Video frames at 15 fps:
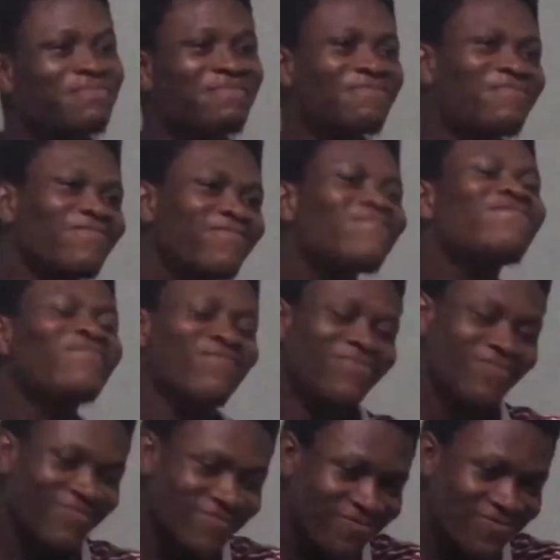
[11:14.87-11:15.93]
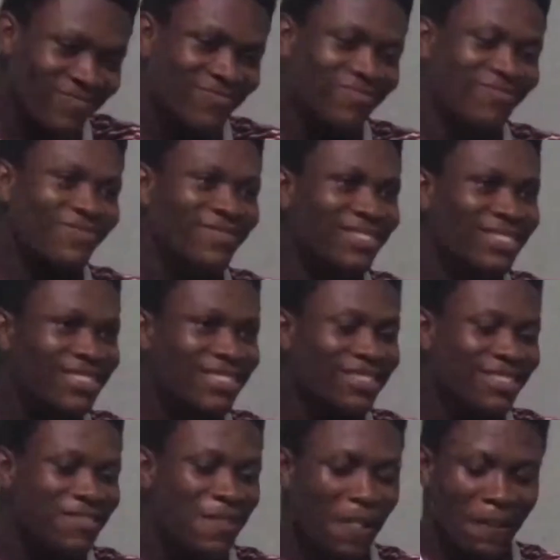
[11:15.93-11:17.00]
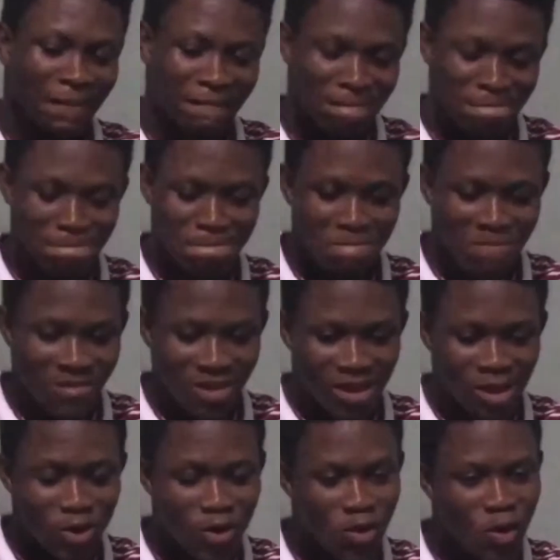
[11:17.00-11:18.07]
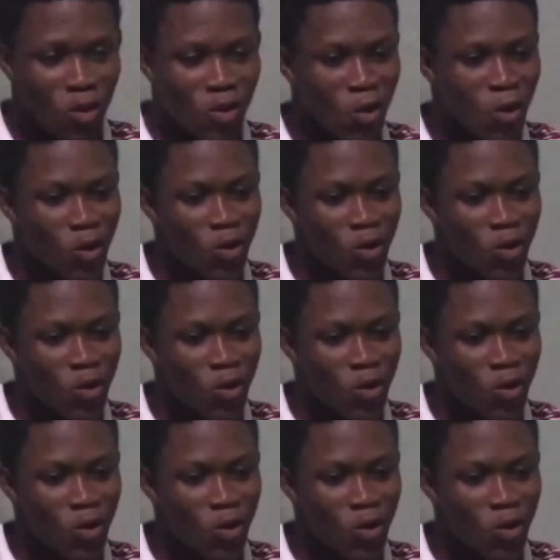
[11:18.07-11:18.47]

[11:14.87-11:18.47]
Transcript: That's my point. Maybe you also have a point. Let us know about your point.